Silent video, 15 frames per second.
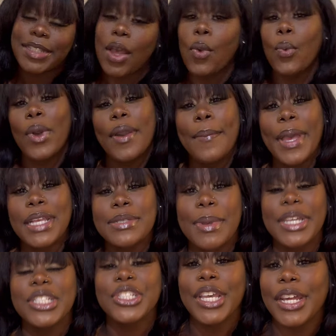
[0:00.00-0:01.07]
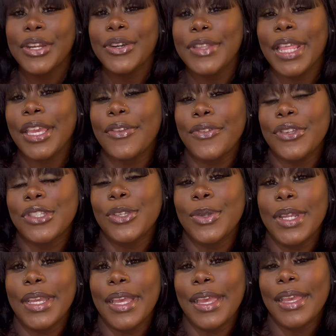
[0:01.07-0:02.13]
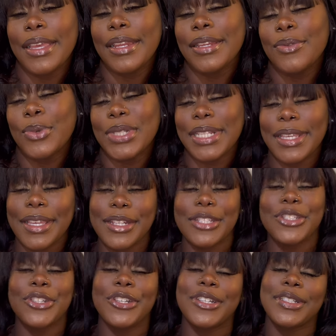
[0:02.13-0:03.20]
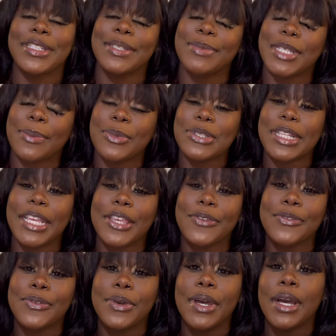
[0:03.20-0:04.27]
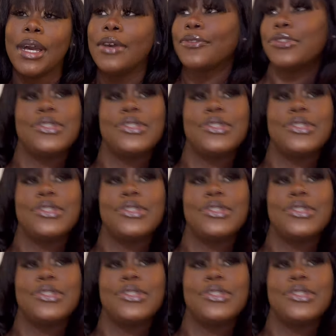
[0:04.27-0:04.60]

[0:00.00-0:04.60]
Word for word: welcome back to my channel. Thank you for tuning in. Once again, it's your girl T Dimples. Thank you for